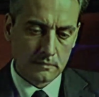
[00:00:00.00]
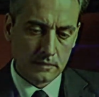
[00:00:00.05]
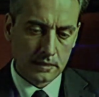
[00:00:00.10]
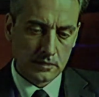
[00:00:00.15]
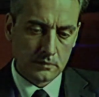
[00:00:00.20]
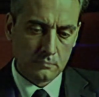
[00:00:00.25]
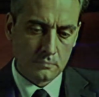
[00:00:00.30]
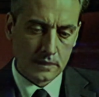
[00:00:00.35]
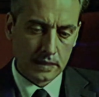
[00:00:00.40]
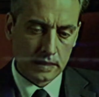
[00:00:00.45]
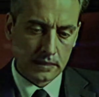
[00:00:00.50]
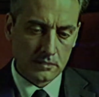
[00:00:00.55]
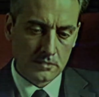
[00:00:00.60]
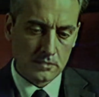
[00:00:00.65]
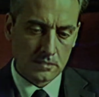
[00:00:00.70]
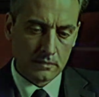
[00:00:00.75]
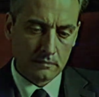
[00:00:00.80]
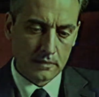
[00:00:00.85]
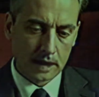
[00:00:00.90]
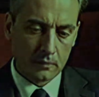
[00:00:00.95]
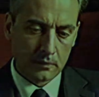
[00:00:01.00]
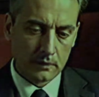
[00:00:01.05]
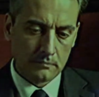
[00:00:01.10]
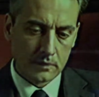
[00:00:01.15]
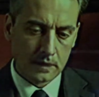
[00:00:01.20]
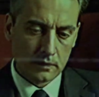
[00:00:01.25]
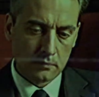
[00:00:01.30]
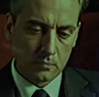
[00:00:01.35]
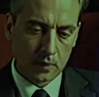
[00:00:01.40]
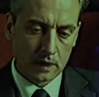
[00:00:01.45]
His pleas,
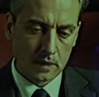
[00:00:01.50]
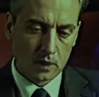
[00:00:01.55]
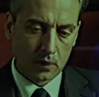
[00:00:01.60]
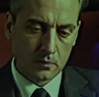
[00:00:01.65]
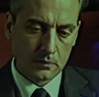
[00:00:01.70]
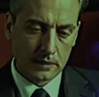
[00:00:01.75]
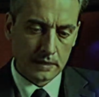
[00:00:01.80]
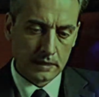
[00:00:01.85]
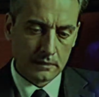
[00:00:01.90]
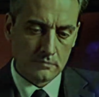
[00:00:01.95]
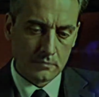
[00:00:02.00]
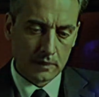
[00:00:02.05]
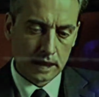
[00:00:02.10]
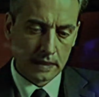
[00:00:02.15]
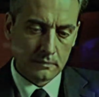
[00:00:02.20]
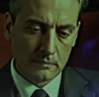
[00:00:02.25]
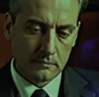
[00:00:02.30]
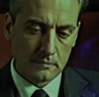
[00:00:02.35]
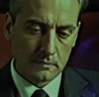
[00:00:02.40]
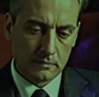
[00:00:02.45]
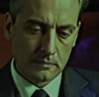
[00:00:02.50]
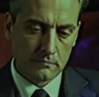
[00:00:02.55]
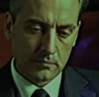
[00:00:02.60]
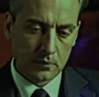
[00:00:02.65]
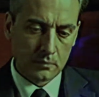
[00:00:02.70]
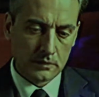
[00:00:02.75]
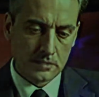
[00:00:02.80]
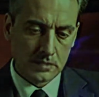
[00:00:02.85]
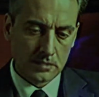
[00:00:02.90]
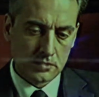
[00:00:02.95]
however, were wholly in vain,
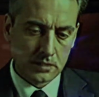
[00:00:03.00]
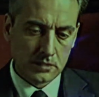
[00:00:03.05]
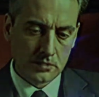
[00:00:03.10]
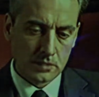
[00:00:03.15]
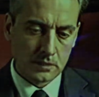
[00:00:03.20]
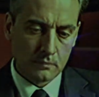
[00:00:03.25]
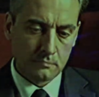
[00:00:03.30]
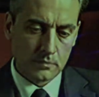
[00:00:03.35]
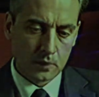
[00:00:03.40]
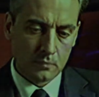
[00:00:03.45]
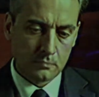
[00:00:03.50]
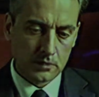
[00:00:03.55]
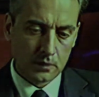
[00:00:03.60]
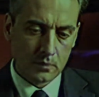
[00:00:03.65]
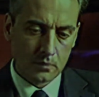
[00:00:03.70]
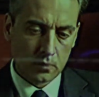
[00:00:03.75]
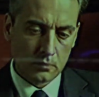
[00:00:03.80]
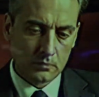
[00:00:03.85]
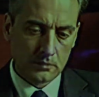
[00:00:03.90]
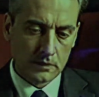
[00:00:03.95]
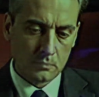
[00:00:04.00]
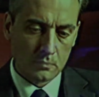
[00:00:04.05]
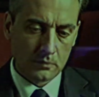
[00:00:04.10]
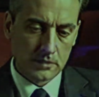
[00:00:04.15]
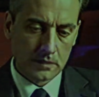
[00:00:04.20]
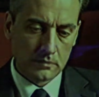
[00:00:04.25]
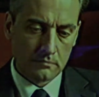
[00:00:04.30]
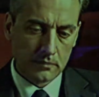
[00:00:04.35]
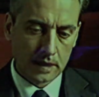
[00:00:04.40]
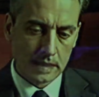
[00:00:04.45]
for the decision of Dr. Halsey
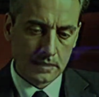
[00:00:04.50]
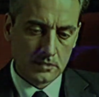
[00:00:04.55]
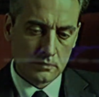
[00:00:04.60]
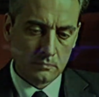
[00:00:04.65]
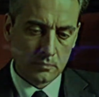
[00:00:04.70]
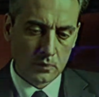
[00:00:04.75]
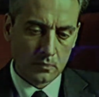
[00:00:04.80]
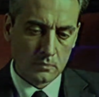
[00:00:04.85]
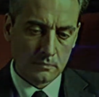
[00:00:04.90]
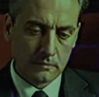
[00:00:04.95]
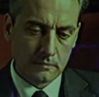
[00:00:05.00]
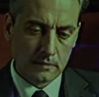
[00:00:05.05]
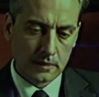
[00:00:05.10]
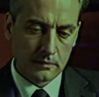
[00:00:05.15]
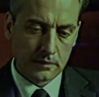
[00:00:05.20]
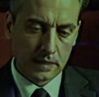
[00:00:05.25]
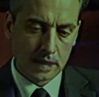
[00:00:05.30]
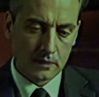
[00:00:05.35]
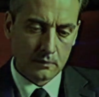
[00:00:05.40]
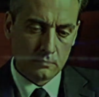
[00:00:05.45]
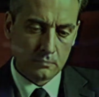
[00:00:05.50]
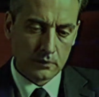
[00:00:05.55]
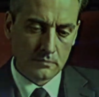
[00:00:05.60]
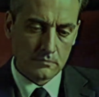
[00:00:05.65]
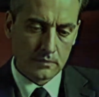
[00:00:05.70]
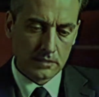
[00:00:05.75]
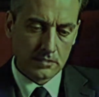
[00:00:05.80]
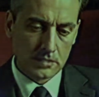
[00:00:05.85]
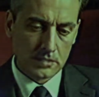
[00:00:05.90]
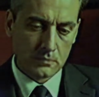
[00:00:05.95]
was inflexible, and the other
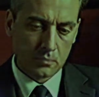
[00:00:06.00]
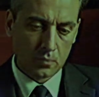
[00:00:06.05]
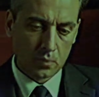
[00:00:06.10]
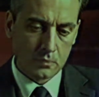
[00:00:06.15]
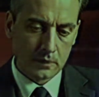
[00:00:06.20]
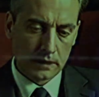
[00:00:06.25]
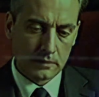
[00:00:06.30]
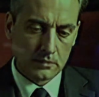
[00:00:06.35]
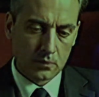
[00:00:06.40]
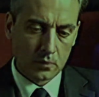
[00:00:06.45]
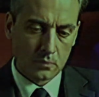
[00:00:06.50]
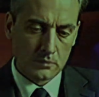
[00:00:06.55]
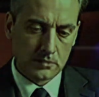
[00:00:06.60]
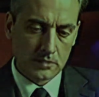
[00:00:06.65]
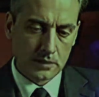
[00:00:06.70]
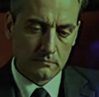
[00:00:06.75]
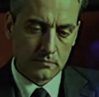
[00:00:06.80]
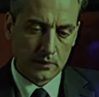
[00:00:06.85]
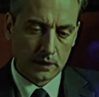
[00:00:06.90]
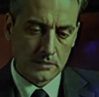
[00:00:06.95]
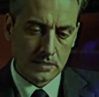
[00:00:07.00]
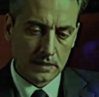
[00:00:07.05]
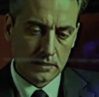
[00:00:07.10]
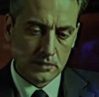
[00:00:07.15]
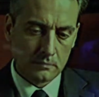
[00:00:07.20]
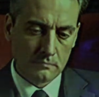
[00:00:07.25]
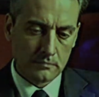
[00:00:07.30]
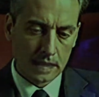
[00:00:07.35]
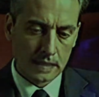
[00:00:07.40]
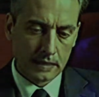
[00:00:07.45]
professors all endorsed the
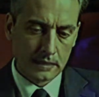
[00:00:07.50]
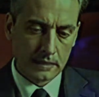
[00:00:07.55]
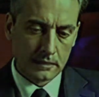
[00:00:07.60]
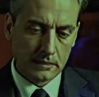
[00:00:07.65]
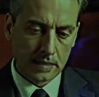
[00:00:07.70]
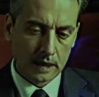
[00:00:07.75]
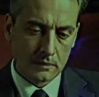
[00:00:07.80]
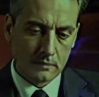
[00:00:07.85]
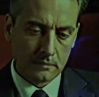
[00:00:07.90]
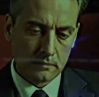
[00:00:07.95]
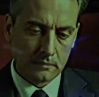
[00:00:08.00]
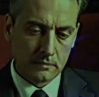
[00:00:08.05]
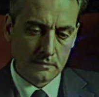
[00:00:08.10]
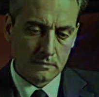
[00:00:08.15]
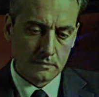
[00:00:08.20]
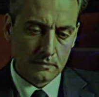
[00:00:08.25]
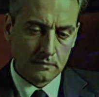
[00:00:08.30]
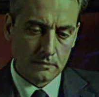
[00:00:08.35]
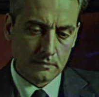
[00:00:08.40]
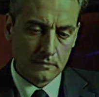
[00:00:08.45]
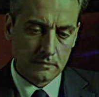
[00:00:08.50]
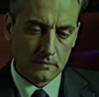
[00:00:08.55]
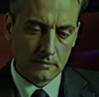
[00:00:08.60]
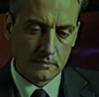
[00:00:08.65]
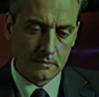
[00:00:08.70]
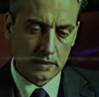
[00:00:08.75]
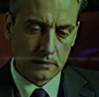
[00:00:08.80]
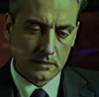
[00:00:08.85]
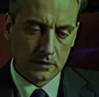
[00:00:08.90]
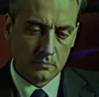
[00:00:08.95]
verdict of their leader.
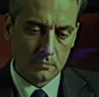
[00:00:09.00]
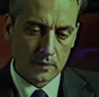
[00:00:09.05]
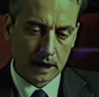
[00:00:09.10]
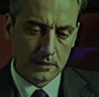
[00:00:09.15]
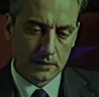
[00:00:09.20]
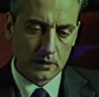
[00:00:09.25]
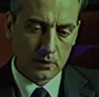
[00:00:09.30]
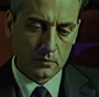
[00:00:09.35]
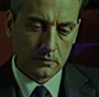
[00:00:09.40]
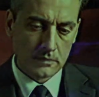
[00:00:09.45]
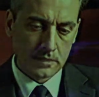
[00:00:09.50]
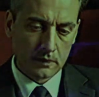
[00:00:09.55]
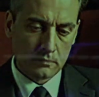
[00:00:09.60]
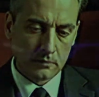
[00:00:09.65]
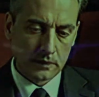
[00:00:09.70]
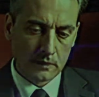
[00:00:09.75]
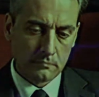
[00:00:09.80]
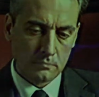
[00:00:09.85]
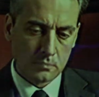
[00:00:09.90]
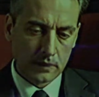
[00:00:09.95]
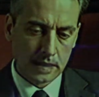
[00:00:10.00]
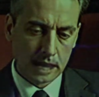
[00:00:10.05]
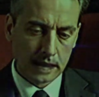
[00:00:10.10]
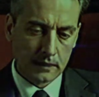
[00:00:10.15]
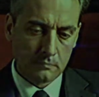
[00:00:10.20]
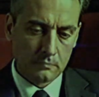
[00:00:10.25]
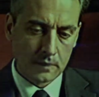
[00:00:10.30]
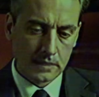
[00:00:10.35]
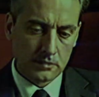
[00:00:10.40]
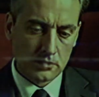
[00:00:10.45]
In the radical theory of
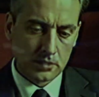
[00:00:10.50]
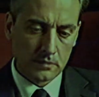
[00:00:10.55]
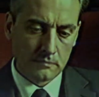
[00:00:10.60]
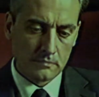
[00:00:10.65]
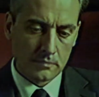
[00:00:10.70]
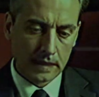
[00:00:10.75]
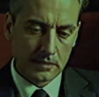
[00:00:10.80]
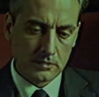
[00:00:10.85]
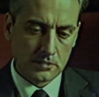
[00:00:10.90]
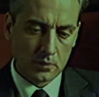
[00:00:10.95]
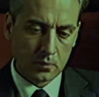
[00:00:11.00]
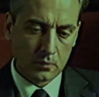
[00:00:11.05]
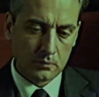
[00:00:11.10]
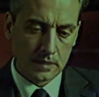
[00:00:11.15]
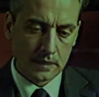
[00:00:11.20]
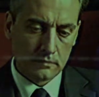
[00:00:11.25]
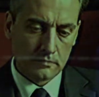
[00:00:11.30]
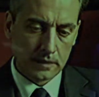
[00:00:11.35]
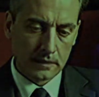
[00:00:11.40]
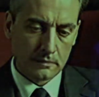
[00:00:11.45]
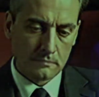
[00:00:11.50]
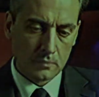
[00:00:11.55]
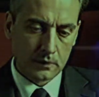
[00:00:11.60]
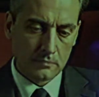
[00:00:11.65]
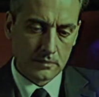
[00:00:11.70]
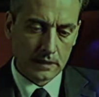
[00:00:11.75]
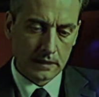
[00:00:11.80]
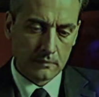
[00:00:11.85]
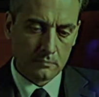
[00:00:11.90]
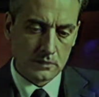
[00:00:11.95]
reanimation they saw nothing
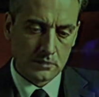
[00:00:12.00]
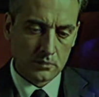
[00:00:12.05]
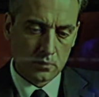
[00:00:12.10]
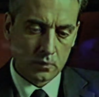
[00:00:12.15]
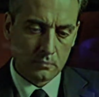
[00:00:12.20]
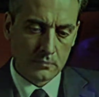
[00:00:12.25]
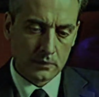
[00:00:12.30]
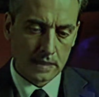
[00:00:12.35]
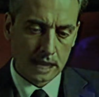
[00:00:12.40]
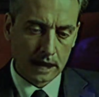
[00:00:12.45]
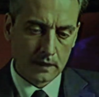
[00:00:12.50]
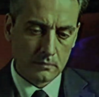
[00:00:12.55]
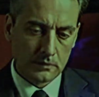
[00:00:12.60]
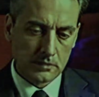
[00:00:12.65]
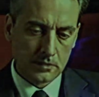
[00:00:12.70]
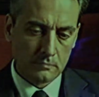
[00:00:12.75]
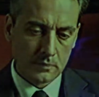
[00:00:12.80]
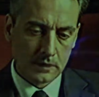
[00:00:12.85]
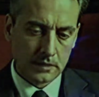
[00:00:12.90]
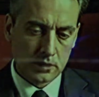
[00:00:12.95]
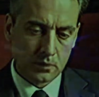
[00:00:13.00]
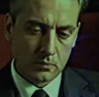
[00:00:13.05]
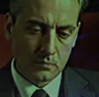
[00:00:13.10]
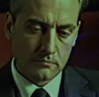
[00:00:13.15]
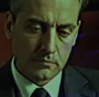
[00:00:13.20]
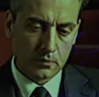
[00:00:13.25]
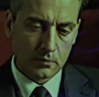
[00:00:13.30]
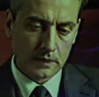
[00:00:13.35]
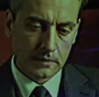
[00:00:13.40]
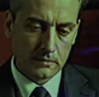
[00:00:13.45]
but the immature vagaries of a
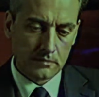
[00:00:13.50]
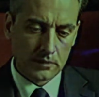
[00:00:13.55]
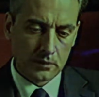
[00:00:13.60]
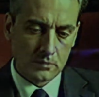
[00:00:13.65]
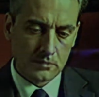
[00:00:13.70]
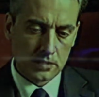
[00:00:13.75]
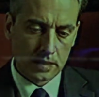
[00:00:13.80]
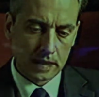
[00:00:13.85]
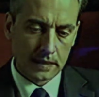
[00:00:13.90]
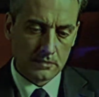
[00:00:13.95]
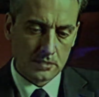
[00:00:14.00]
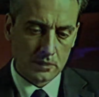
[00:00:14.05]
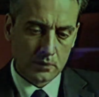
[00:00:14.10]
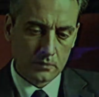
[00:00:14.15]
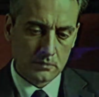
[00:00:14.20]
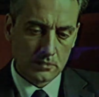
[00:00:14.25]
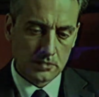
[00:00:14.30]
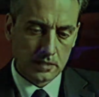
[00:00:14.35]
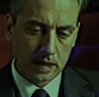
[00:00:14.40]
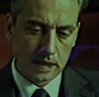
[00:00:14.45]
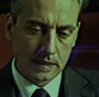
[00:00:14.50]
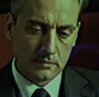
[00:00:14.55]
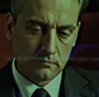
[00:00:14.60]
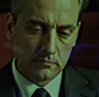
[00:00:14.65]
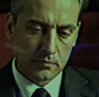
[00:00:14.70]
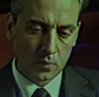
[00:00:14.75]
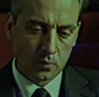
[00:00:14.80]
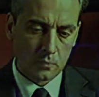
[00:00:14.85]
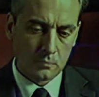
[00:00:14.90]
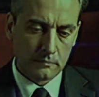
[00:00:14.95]
youthful enthusiast whose slight
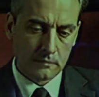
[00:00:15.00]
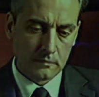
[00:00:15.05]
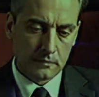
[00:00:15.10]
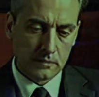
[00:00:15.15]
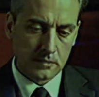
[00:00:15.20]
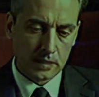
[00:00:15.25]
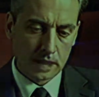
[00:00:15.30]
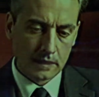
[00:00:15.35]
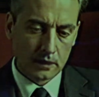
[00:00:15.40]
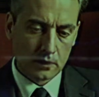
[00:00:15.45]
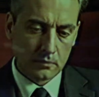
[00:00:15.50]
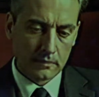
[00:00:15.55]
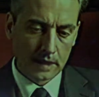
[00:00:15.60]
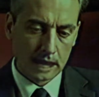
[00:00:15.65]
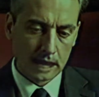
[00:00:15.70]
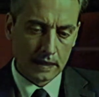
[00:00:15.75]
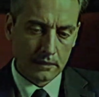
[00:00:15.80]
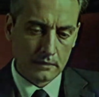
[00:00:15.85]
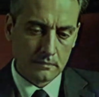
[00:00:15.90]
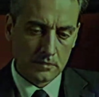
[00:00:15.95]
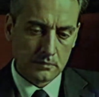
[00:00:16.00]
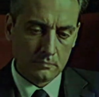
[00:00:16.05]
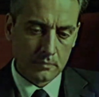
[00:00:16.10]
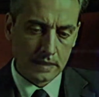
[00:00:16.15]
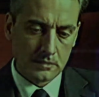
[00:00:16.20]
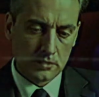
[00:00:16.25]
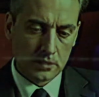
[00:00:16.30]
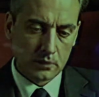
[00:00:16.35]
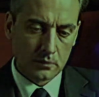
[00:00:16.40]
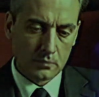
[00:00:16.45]
form, yellow hair,
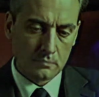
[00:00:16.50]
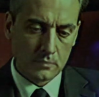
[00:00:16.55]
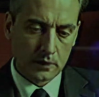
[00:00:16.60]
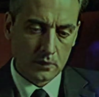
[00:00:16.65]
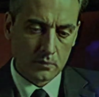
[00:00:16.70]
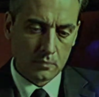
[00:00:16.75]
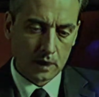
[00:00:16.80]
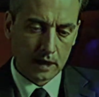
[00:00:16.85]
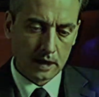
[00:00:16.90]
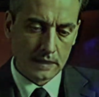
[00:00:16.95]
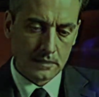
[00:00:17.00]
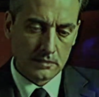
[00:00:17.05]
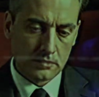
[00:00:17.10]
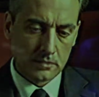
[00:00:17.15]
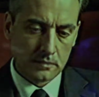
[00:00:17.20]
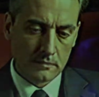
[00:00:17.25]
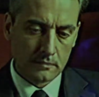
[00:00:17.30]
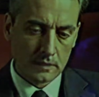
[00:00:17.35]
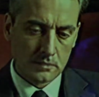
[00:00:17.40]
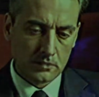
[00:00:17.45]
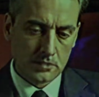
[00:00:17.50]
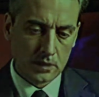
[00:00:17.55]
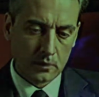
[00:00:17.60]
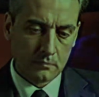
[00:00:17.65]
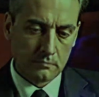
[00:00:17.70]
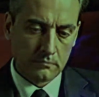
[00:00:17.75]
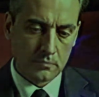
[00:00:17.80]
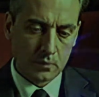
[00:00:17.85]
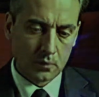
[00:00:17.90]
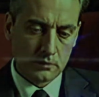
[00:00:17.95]
spectacled blue eyes, and
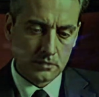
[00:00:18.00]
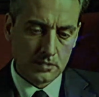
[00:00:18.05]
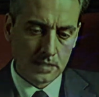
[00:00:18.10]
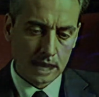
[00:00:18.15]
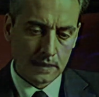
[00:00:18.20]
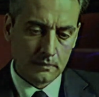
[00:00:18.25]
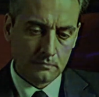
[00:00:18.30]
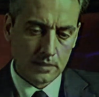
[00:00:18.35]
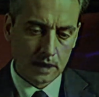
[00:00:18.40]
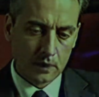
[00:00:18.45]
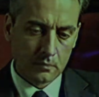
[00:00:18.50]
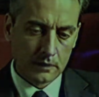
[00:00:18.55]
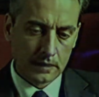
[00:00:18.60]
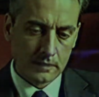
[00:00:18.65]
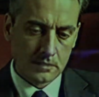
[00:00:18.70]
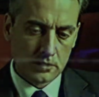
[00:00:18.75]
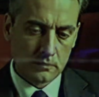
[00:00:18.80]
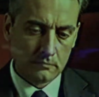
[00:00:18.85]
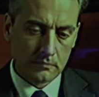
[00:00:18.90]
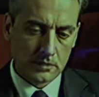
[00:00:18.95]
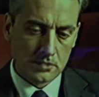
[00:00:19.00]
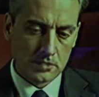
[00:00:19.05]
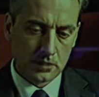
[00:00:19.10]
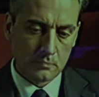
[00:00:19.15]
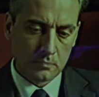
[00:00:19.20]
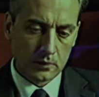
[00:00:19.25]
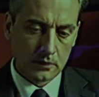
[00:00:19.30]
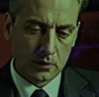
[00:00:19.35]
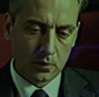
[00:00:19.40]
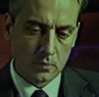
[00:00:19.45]
soft voice gave no hint of the
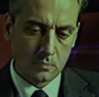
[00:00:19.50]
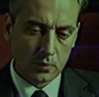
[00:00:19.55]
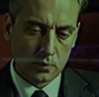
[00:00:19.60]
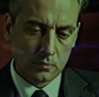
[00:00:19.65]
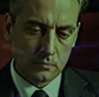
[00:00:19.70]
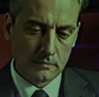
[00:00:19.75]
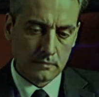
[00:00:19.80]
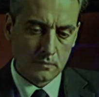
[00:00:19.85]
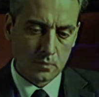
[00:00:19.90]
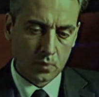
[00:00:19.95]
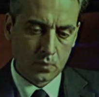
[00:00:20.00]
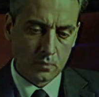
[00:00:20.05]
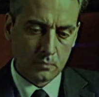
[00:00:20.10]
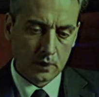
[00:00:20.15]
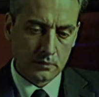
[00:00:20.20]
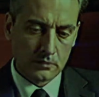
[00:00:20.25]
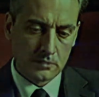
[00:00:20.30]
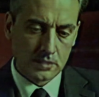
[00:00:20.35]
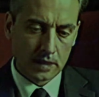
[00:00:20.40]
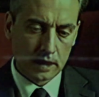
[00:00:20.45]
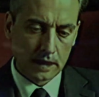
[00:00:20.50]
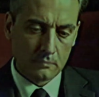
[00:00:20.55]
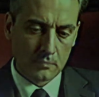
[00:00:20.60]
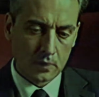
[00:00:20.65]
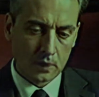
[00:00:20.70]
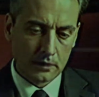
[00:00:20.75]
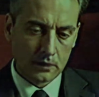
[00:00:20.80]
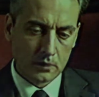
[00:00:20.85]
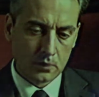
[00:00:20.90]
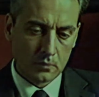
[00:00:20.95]
supernormal, almost
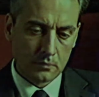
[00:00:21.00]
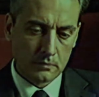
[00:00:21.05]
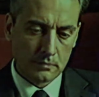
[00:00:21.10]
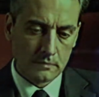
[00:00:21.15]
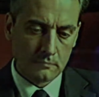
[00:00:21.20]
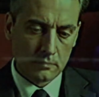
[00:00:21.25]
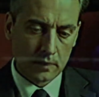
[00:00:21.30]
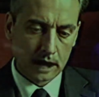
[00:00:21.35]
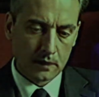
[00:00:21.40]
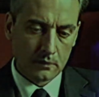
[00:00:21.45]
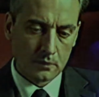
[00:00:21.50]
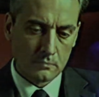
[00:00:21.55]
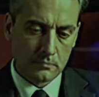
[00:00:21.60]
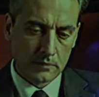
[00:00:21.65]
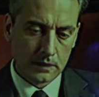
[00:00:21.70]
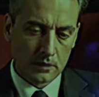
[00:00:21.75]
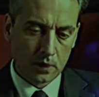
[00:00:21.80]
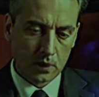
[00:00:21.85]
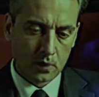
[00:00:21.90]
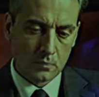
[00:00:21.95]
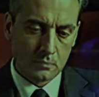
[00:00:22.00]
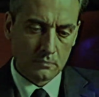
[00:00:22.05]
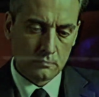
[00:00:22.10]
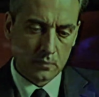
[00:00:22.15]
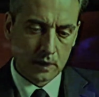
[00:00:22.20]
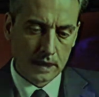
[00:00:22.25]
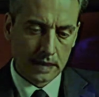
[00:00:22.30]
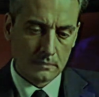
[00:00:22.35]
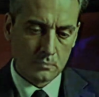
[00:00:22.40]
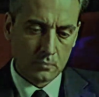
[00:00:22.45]
diabolical, power of the cold
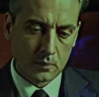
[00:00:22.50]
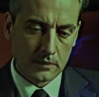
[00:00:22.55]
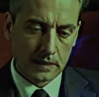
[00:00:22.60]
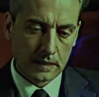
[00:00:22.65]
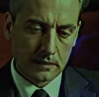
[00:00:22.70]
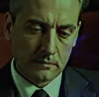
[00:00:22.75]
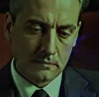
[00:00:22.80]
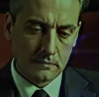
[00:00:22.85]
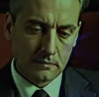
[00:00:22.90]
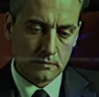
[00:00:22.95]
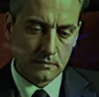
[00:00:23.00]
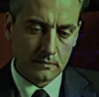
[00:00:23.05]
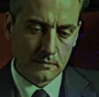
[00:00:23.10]
brain within.